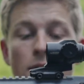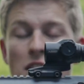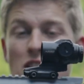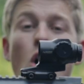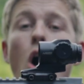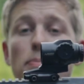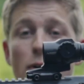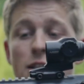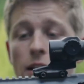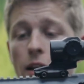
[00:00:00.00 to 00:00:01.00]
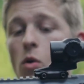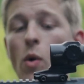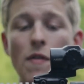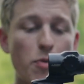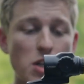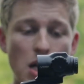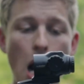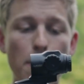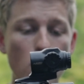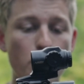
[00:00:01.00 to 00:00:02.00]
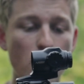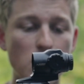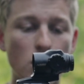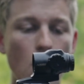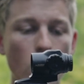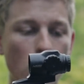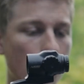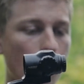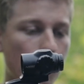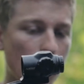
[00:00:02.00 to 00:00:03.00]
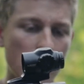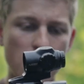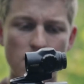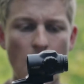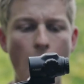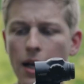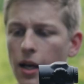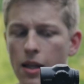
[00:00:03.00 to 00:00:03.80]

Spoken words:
this is all printed. We have a printed upper, printed lower, printed stock.